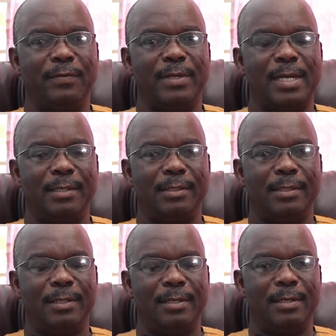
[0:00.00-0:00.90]

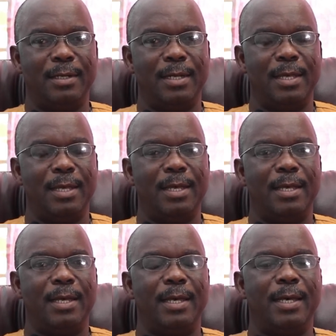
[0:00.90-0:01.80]
Council,
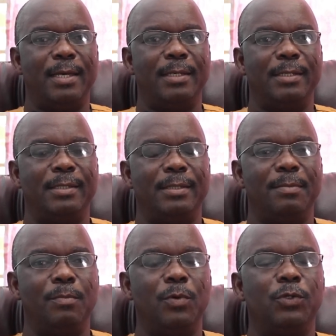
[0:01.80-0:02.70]
and
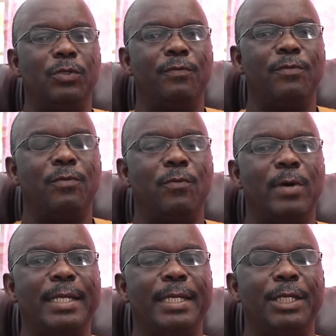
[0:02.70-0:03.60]
most often
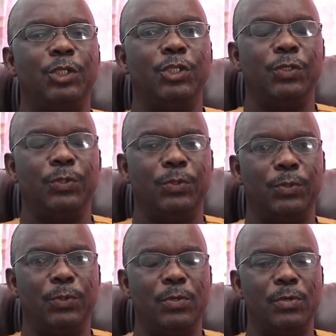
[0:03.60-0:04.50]
what they
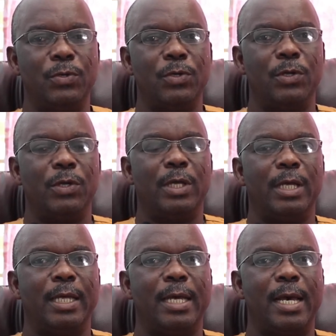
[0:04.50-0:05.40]
do
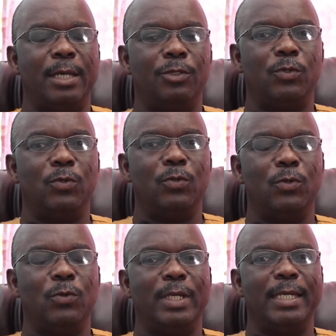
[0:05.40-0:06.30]
has to do
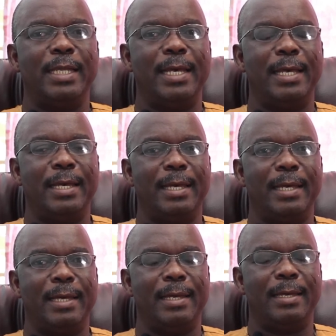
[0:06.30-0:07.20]
with
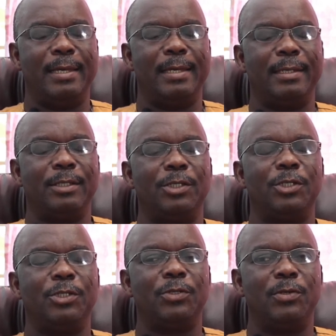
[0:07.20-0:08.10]
the
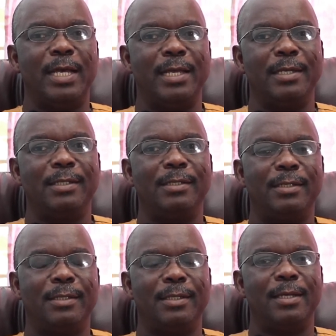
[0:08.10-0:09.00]

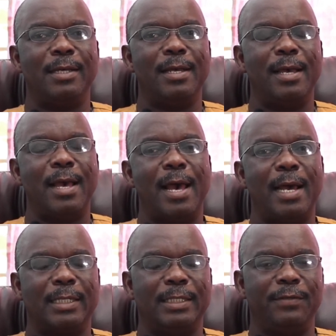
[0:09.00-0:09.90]
students'
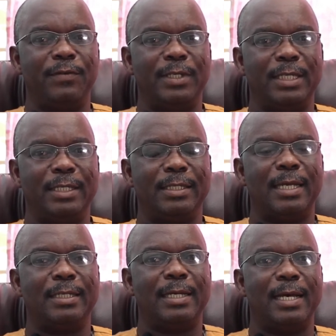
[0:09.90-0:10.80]
activities,
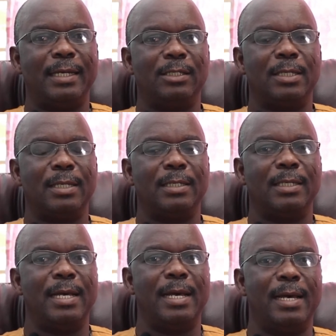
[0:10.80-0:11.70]
such as
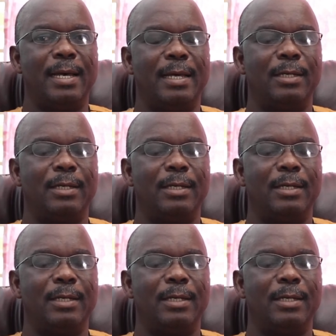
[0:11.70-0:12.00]
their